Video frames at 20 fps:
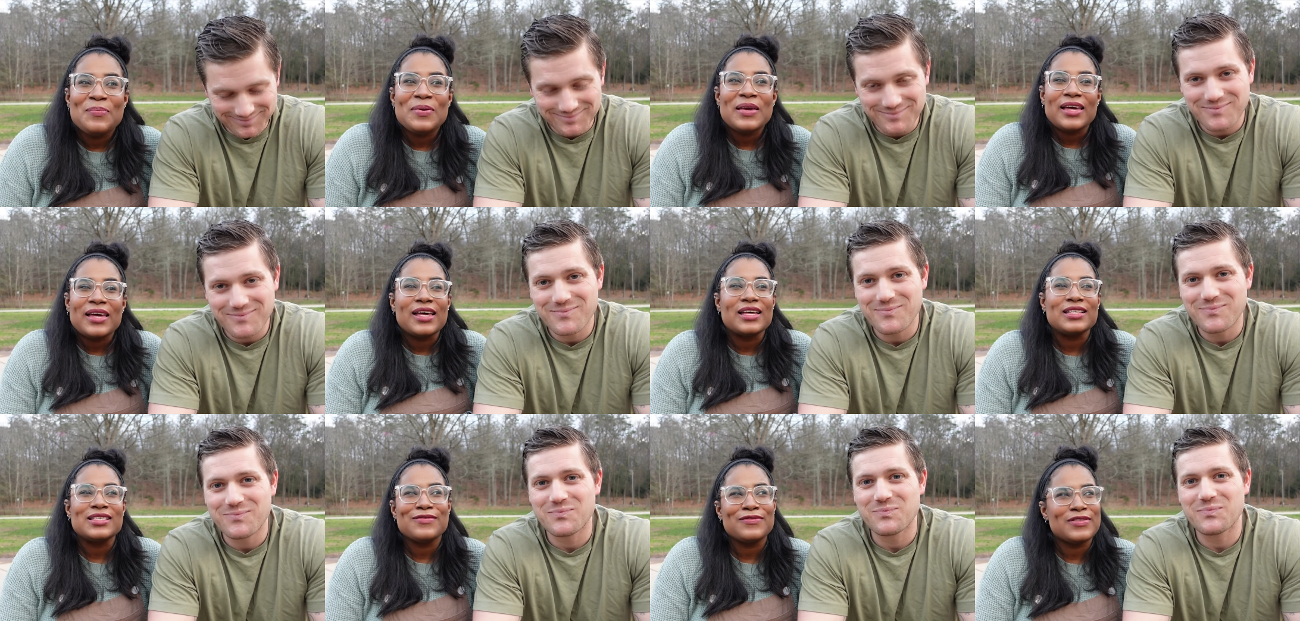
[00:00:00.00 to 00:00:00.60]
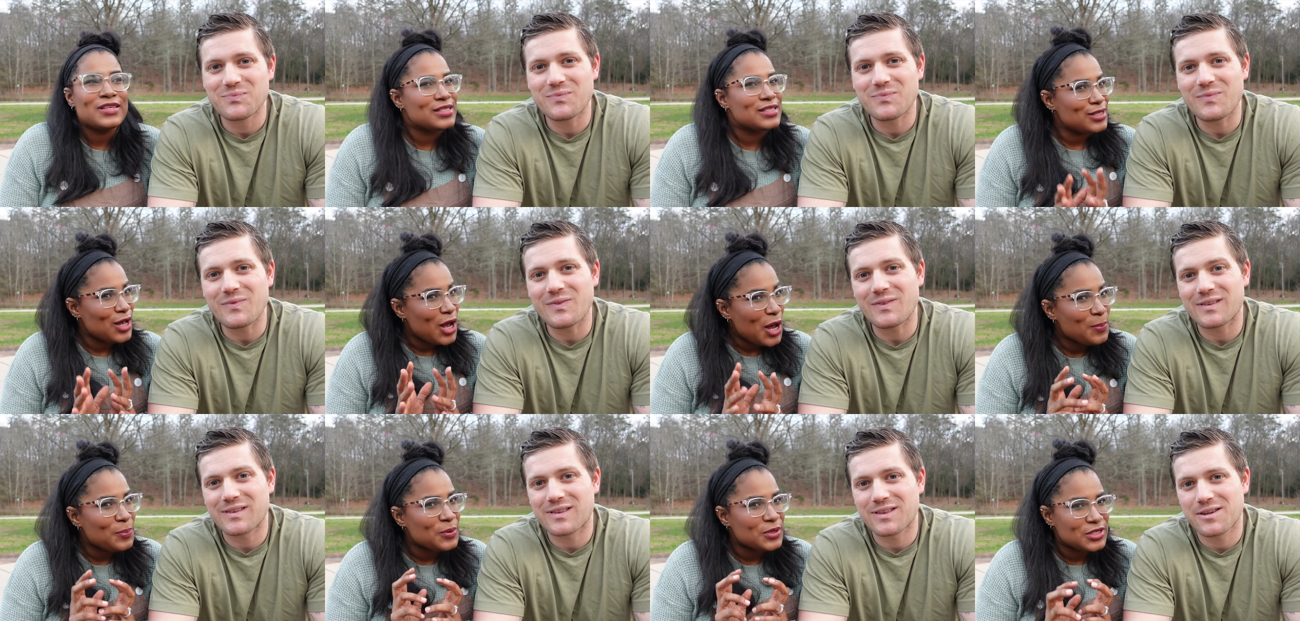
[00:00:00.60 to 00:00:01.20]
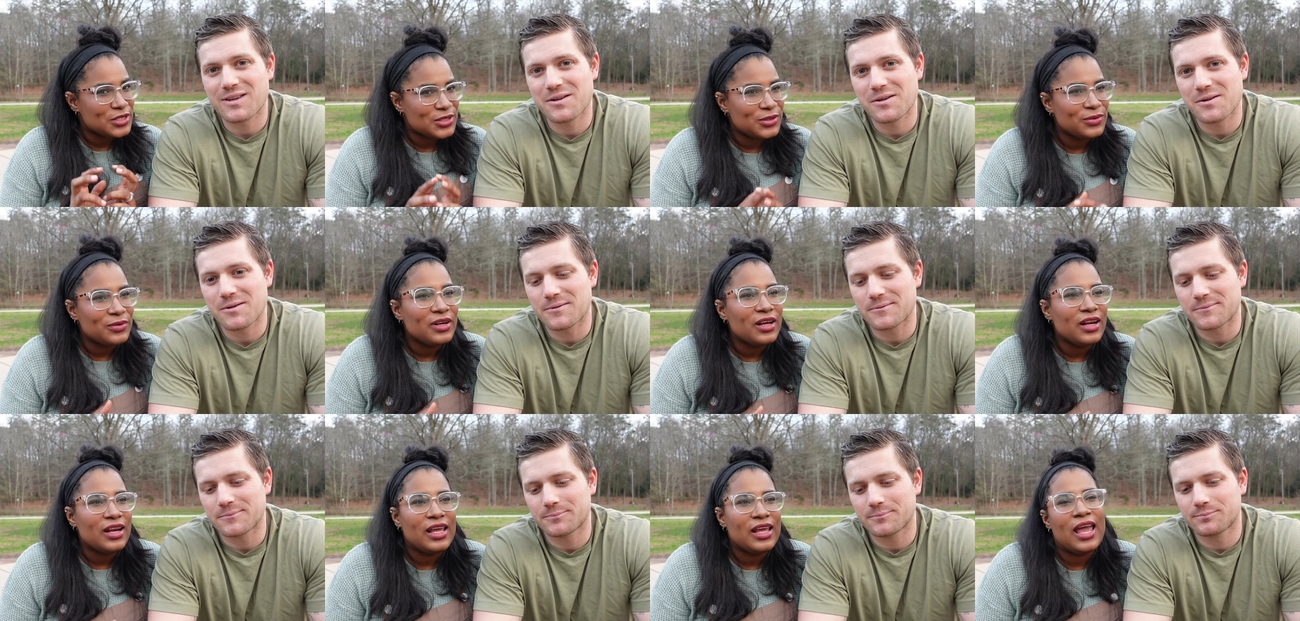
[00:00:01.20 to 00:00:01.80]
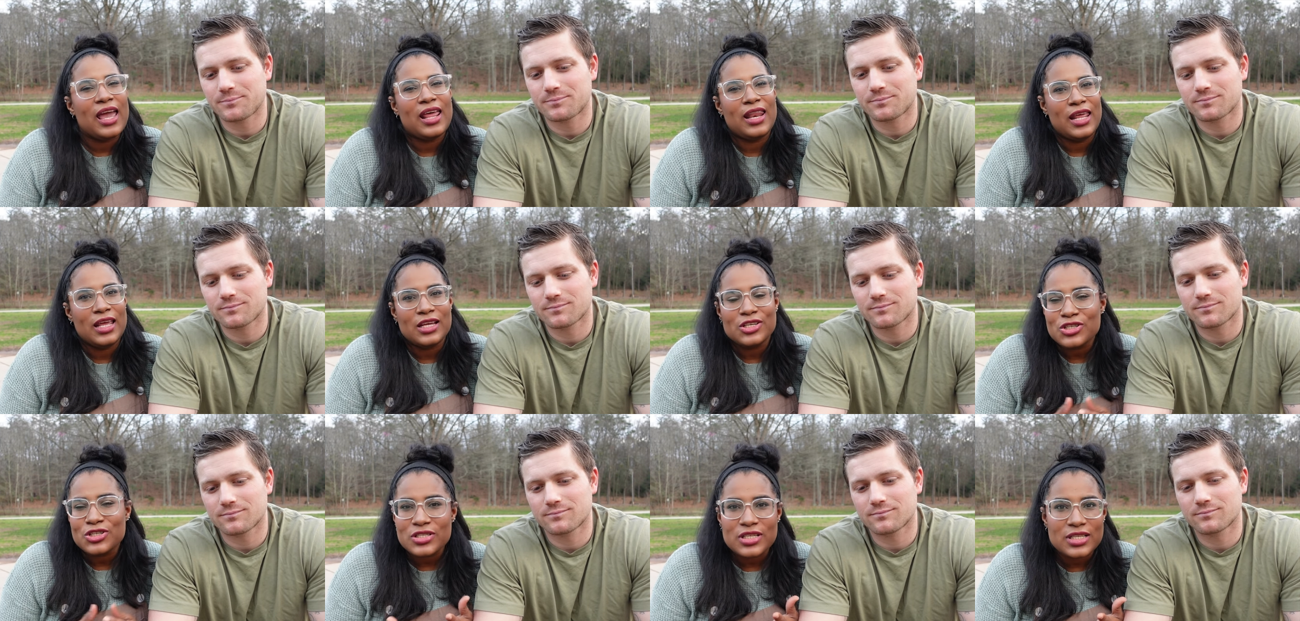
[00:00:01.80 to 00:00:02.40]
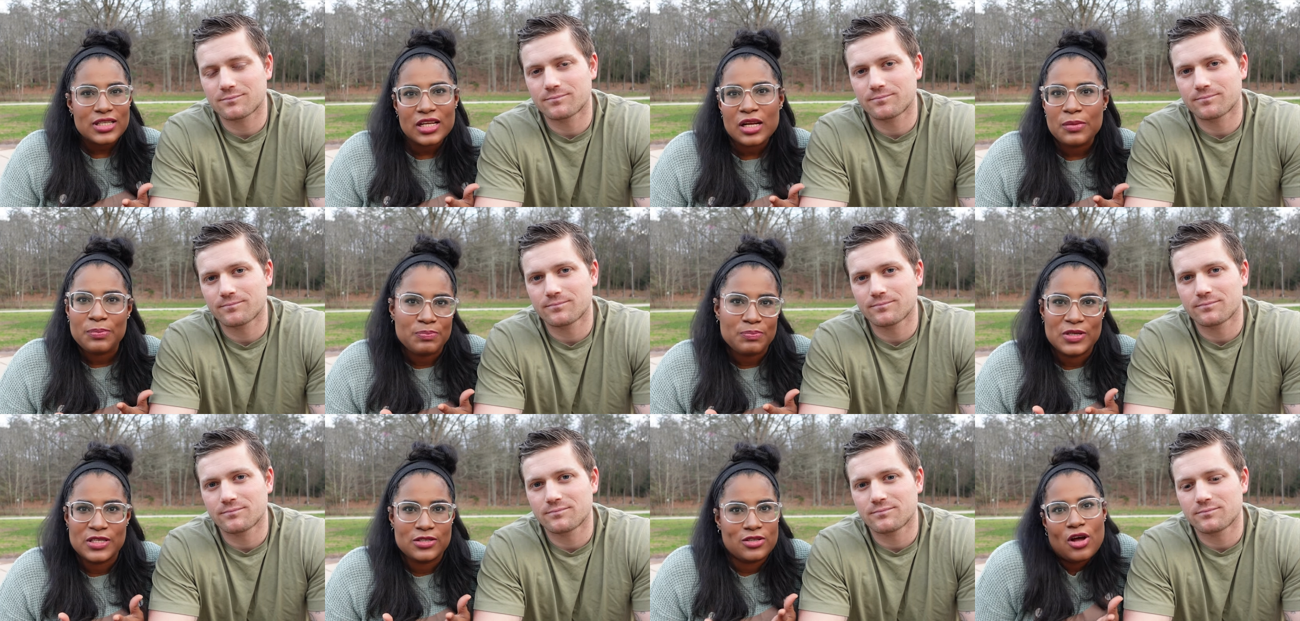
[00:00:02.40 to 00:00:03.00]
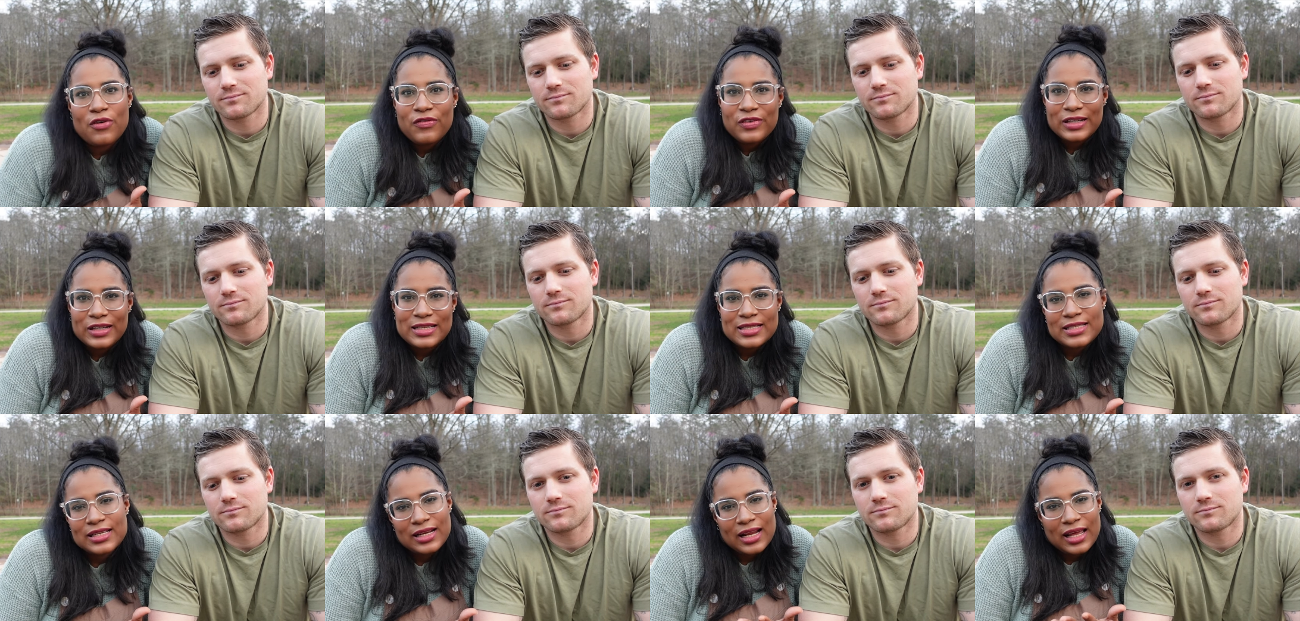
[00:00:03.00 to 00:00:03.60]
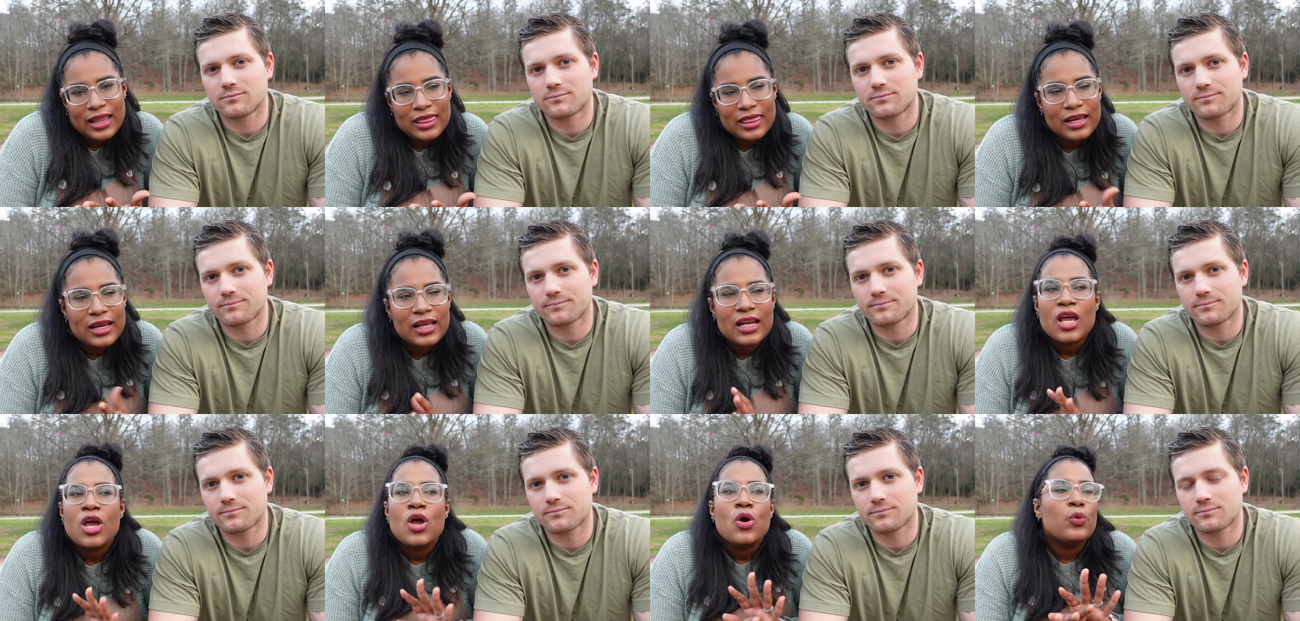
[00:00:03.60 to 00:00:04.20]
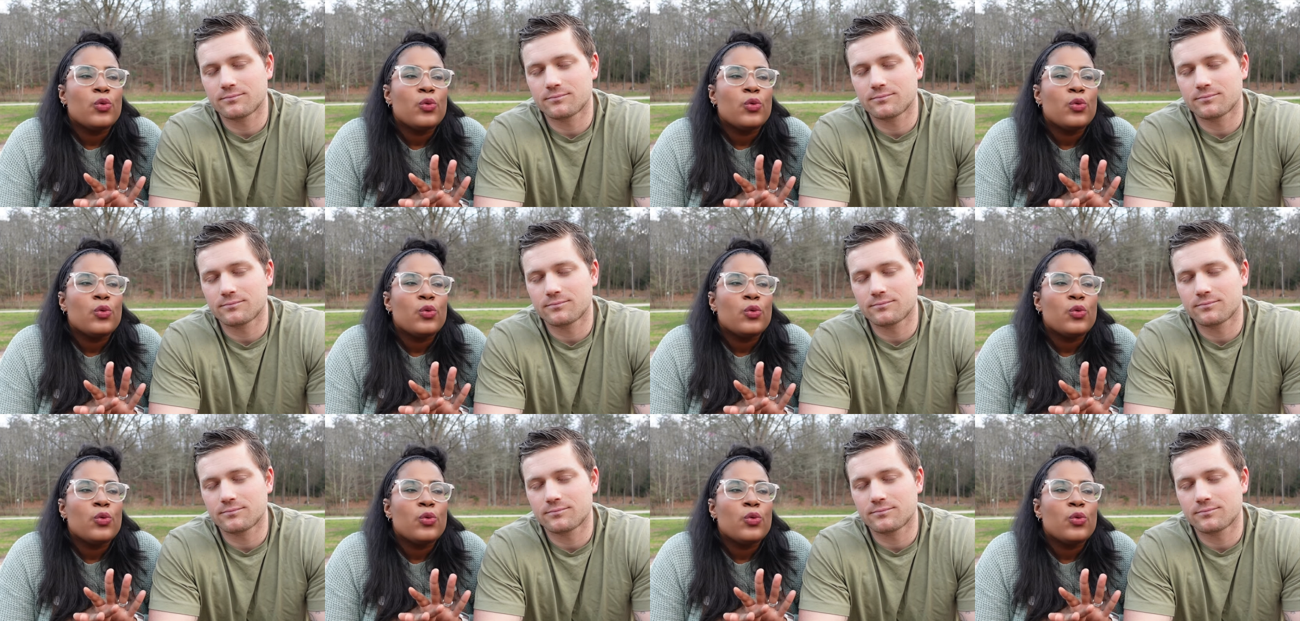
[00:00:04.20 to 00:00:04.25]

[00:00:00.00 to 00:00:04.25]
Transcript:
Speaker 1: because of this opportunity and it just ended up dissolving into nothing,